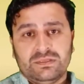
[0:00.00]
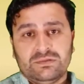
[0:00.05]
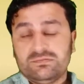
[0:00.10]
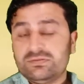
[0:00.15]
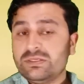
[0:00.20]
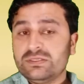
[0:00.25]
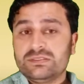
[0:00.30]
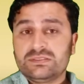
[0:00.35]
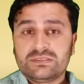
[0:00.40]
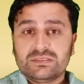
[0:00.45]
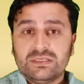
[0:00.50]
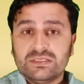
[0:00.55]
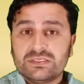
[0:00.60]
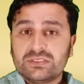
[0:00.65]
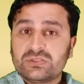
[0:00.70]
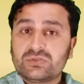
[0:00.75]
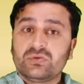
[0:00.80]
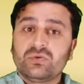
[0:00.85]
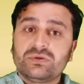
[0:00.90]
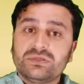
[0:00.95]
Friends, the
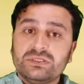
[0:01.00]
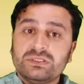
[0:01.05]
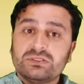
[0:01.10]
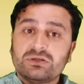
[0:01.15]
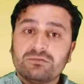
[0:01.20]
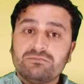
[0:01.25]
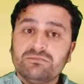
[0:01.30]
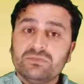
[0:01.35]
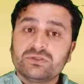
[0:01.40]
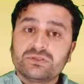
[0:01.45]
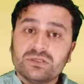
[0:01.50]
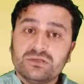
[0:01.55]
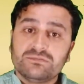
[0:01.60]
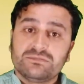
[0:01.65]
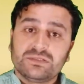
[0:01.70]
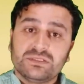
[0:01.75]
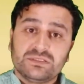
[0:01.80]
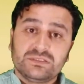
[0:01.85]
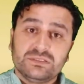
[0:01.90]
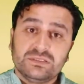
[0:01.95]
stories of Muslim
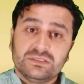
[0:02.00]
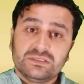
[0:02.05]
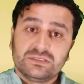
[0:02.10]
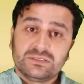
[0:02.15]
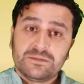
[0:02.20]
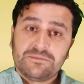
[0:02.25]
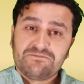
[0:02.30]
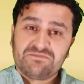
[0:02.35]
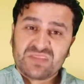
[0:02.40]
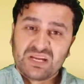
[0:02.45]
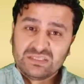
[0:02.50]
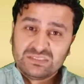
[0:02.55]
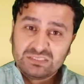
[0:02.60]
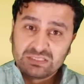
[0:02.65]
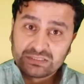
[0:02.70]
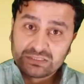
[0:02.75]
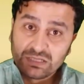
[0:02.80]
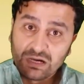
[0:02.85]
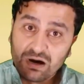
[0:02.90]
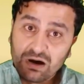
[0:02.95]
prisoners are
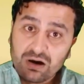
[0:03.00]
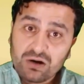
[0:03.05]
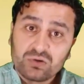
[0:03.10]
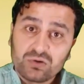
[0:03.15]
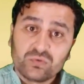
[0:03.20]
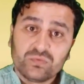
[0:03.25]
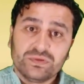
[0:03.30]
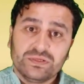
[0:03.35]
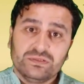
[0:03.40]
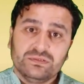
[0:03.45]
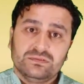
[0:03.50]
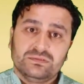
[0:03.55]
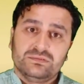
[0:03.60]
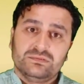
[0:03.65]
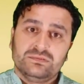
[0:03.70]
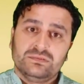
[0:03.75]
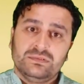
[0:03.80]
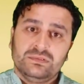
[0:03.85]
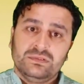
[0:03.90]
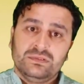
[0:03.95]
just harrowing
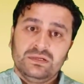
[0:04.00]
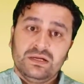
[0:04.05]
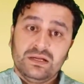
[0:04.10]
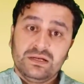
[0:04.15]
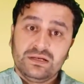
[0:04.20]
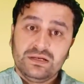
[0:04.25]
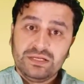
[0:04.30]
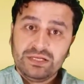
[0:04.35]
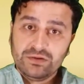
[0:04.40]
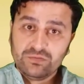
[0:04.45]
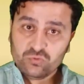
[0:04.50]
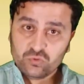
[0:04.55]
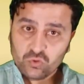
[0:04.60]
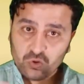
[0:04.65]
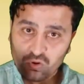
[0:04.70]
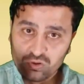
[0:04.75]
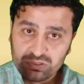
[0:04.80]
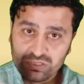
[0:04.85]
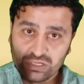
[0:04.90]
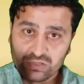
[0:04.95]
and leave
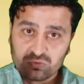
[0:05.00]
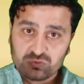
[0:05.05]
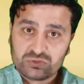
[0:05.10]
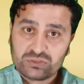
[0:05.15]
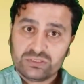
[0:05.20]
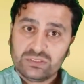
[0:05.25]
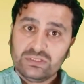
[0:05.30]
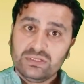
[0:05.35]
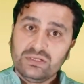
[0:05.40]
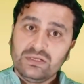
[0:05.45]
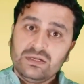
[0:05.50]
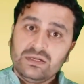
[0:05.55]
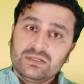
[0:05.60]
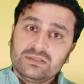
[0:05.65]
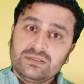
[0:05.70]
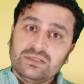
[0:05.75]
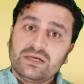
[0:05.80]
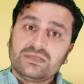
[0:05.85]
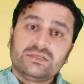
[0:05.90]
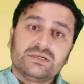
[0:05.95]
no doubt
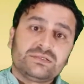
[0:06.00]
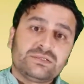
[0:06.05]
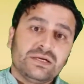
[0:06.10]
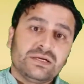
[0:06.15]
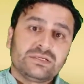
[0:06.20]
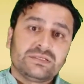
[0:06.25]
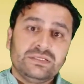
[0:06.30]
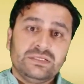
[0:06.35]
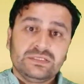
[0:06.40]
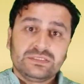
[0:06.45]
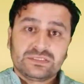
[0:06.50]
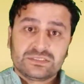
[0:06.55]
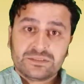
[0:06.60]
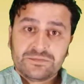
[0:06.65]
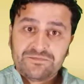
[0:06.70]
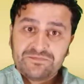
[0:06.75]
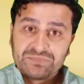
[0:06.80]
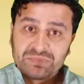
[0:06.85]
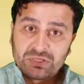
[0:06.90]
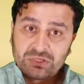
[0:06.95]
that the techniques
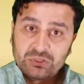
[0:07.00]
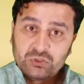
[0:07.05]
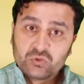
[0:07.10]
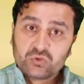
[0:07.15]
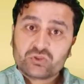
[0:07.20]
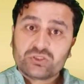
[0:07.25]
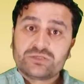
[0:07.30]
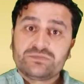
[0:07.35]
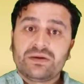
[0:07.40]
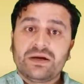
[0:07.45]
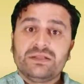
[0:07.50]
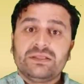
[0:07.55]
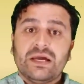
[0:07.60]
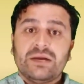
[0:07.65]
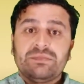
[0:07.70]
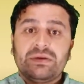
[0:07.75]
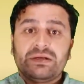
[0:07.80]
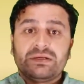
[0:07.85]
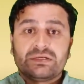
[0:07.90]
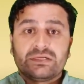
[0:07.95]
used by the
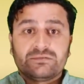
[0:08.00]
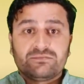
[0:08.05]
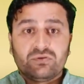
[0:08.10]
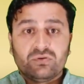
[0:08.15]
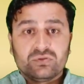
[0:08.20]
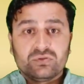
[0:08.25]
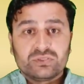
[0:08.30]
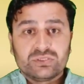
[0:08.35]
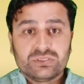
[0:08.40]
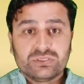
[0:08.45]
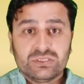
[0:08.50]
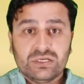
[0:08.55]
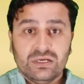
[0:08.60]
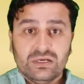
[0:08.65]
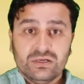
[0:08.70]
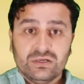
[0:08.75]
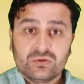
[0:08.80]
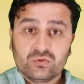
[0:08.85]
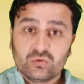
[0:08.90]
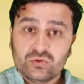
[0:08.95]
American forces
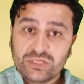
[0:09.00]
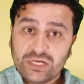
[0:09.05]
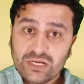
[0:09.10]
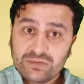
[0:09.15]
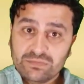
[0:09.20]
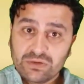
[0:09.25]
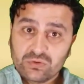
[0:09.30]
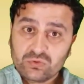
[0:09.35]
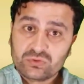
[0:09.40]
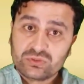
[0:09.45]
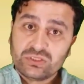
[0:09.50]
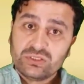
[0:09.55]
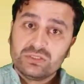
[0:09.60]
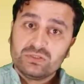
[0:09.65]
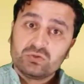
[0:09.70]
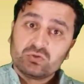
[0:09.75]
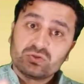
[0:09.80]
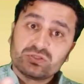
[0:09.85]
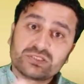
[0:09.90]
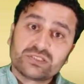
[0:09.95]
could amount
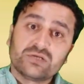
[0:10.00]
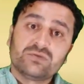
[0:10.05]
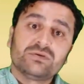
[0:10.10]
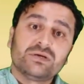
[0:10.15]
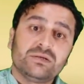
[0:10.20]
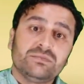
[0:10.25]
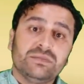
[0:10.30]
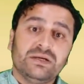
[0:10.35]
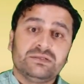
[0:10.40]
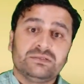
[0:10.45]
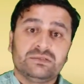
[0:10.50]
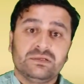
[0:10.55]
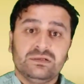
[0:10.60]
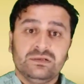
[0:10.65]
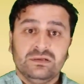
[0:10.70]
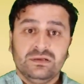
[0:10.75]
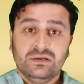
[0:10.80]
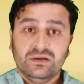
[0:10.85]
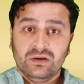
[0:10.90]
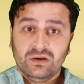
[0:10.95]
to several mental
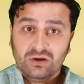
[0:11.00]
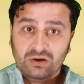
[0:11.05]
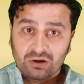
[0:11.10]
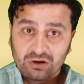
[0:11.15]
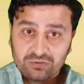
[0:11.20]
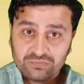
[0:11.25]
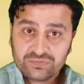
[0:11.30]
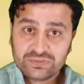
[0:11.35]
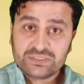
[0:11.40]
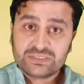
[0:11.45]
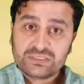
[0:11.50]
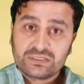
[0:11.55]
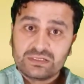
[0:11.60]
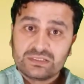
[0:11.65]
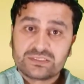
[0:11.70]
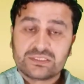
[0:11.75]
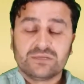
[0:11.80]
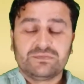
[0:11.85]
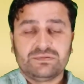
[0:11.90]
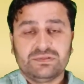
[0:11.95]
or physical
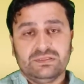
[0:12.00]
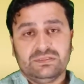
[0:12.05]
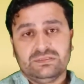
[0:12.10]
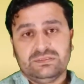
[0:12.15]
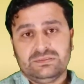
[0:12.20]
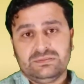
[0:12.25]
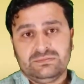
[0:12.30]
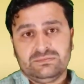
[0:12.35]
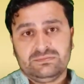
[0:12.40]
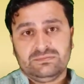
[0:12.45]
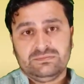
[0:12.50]
sufferings.